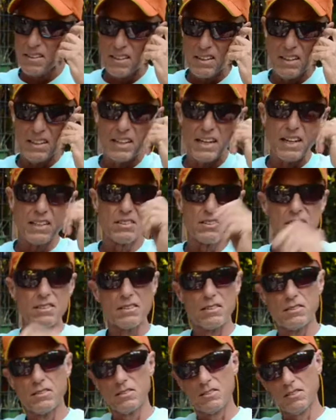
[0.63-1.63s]
Hey guys,
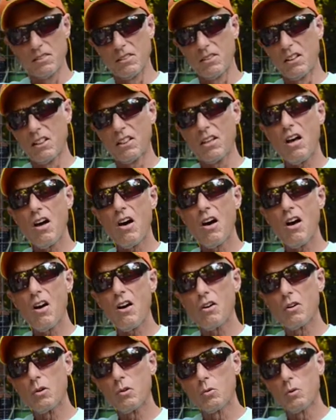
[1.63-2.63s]
this is the
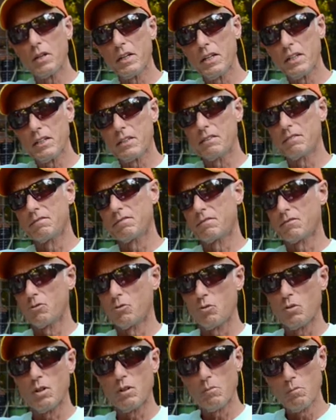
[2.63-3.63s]
long-awaited,
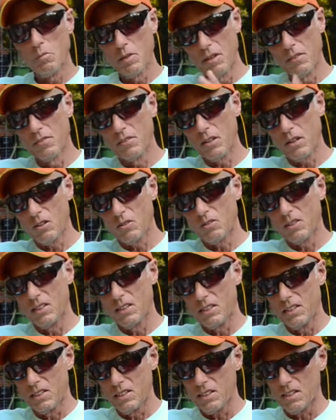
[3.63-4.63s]
1 month
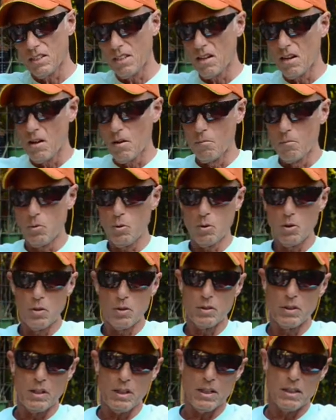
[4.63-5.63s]
already, Port
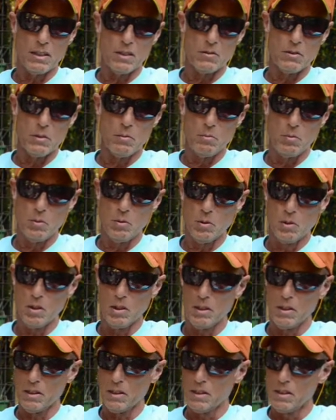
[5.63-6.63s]
O'Connor report.
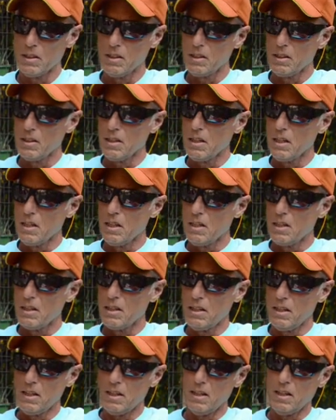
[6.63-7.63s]

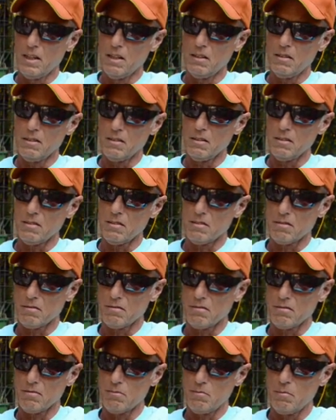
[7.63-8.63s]
Now,
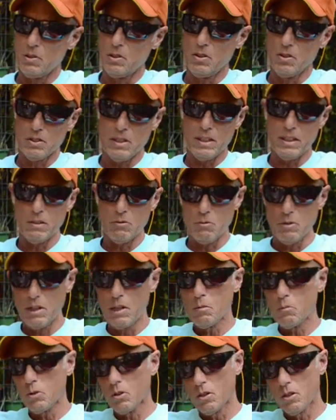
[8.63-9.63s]
because I can
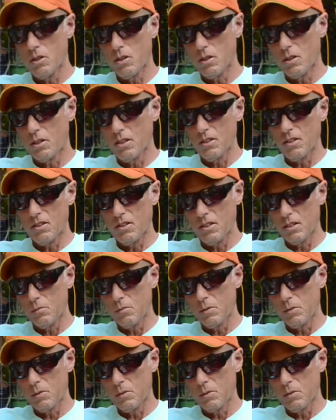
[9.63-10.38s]
ramble on and on